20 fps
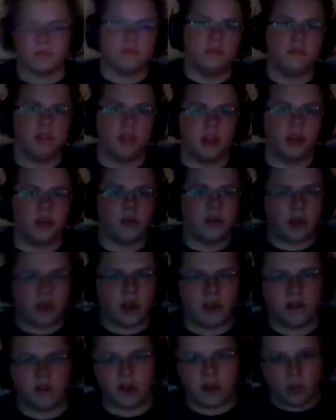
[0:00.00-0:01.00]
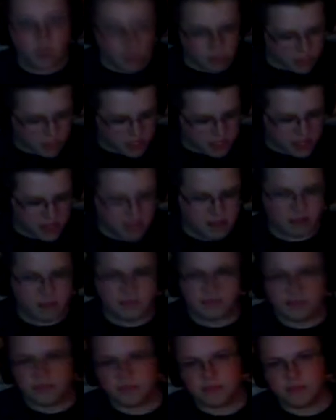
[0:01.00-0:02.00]
You're gonna recover her one more time?
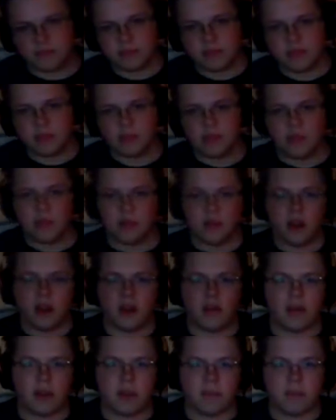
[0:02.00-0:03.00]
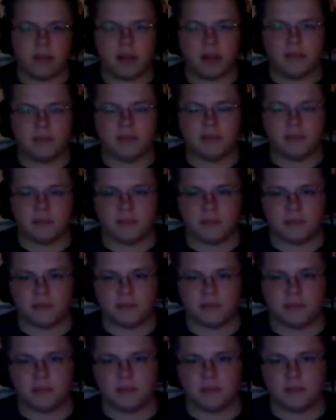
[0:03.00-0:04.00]
Alright, bud.
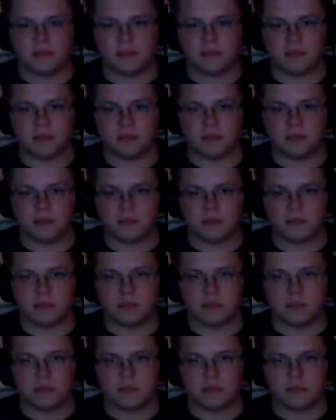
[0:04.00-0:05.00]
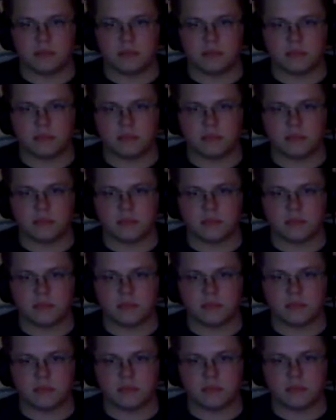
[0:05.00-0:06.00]
I am
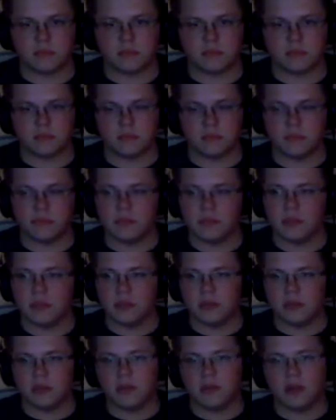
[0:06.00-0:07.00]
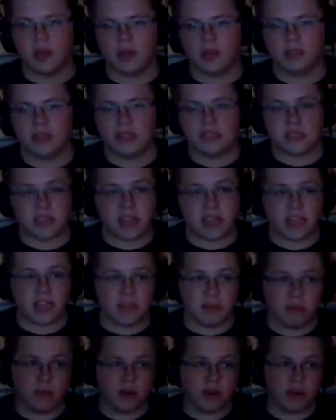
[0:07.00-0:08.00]
invincible. Well, he's gonna
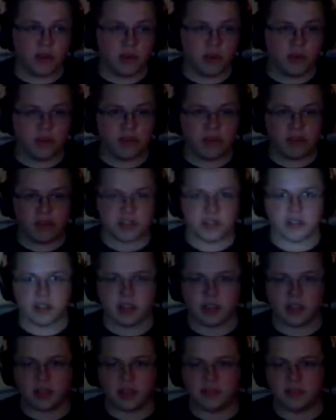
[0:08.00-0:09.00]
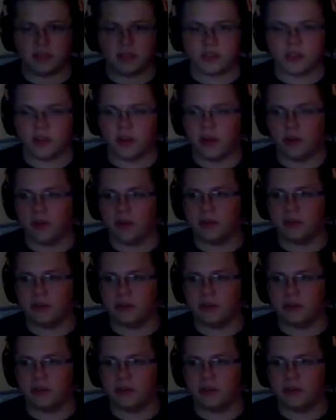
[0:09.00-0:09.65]
get bored of you eventually, so